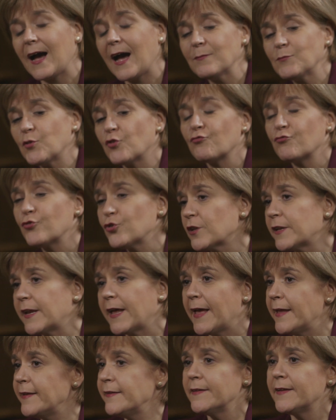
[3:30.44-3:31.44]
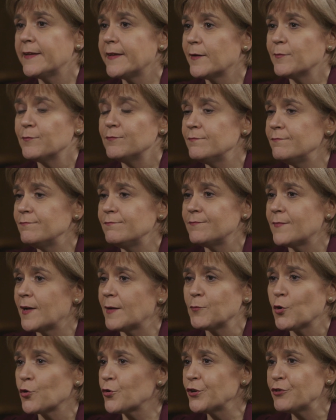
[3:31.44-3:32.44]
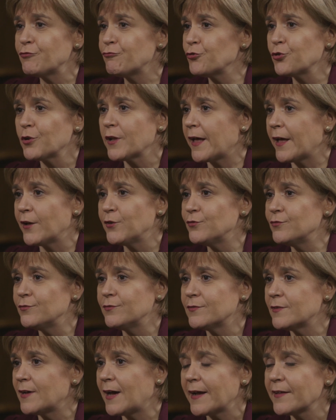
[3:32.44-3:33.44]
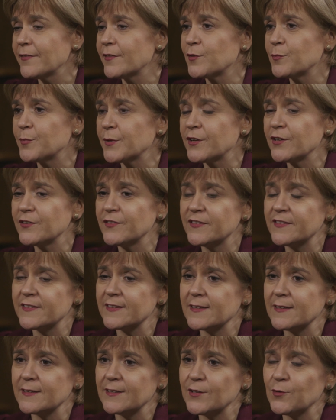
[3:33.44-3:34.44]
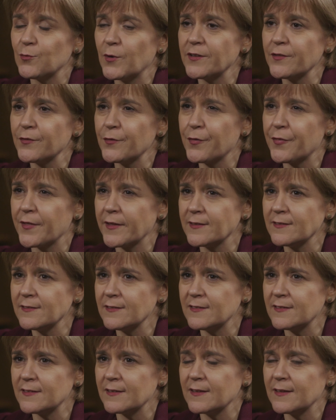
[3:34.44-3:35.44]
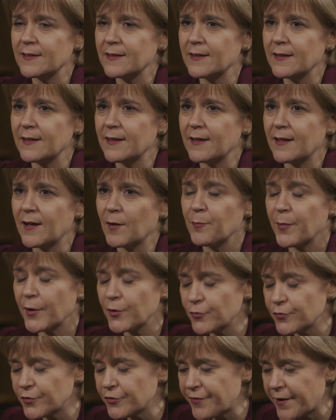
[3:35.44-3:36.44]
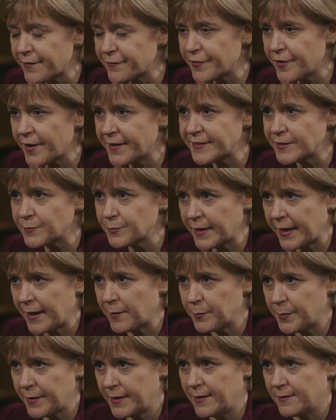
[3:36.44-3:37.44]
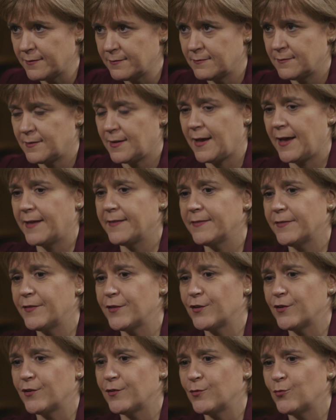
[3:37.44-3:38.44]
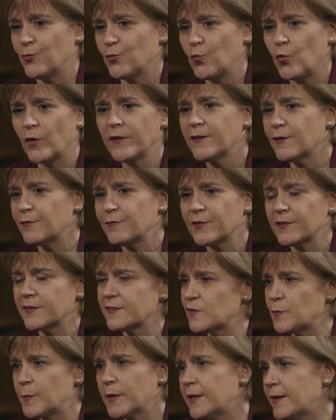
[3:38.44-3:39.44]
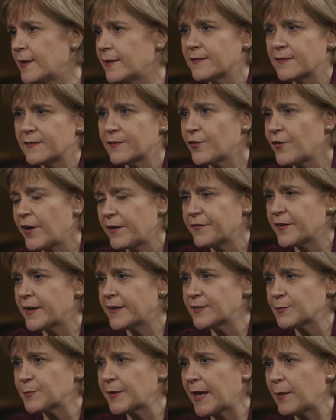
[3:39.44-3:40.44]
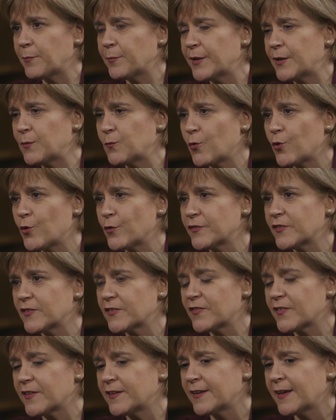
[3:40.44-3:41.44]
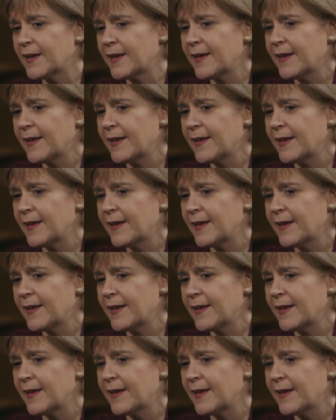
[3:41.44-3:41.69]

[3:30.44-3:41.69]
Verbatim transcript: I'm not ruling it in, and I'm I'm not going to rule it out either because you know one of the things about the referendum campaign and the wonderful experience that the referendum campaign was is that